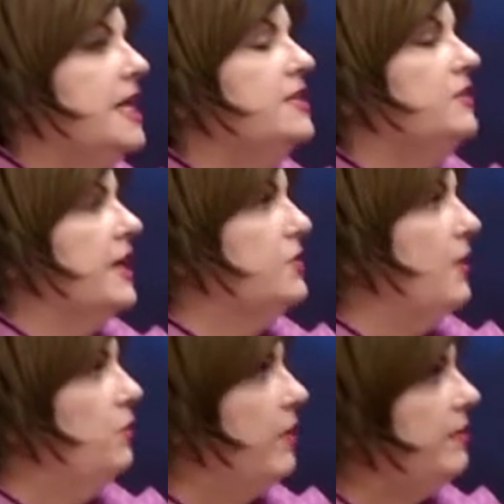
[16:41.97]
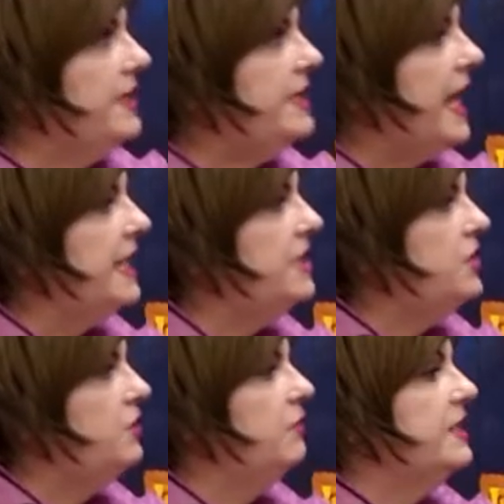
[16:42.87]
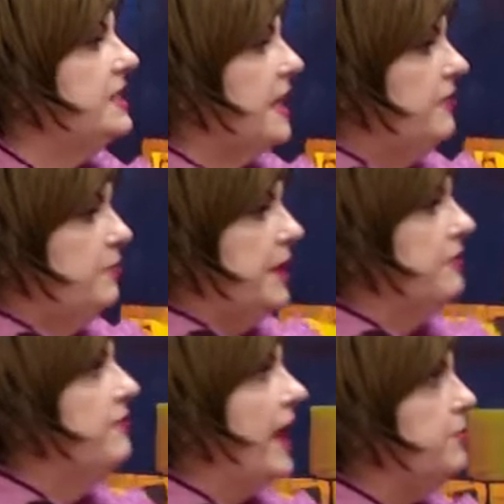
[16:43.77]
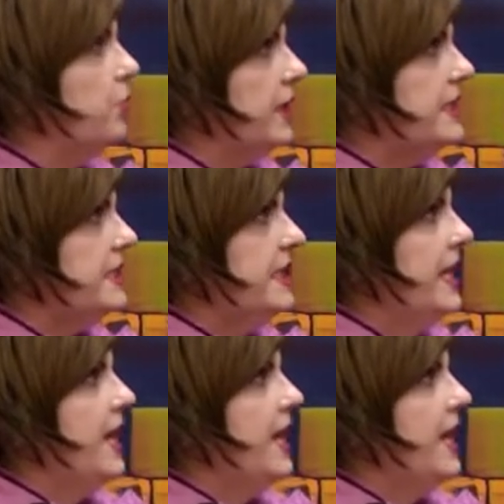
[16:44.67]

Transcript: So that's why women tend to, instead of being vibrant,